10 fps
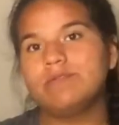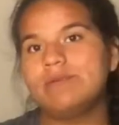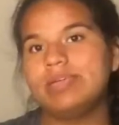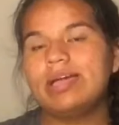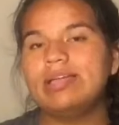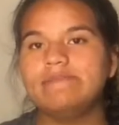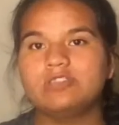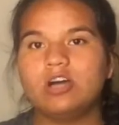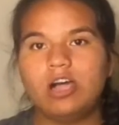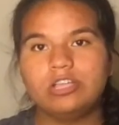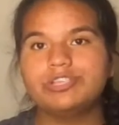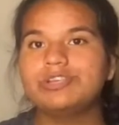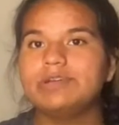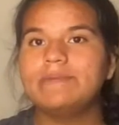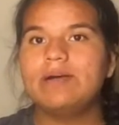So he kind of talked to
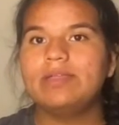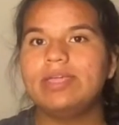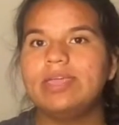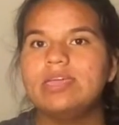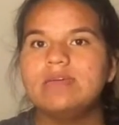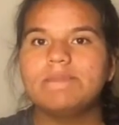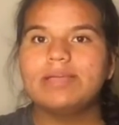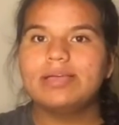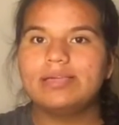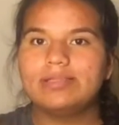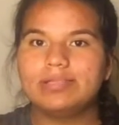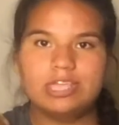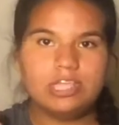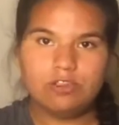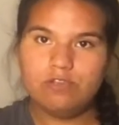her about it because
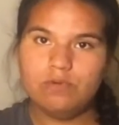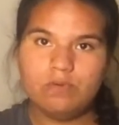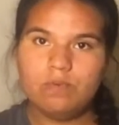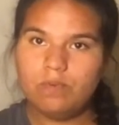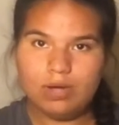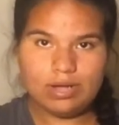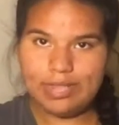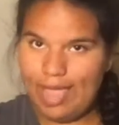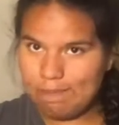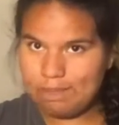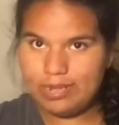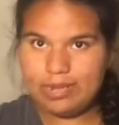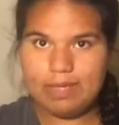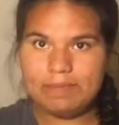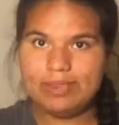he knew what could
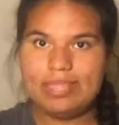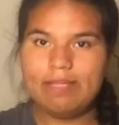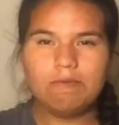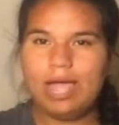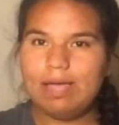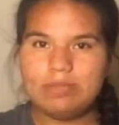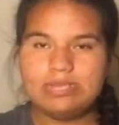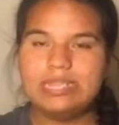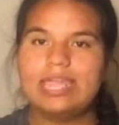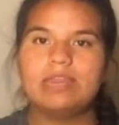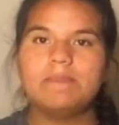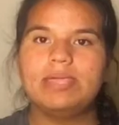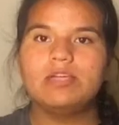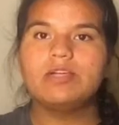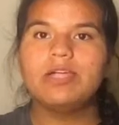happen. I mean, like what happened to Hannah
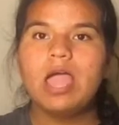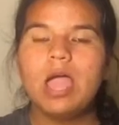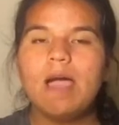Baker.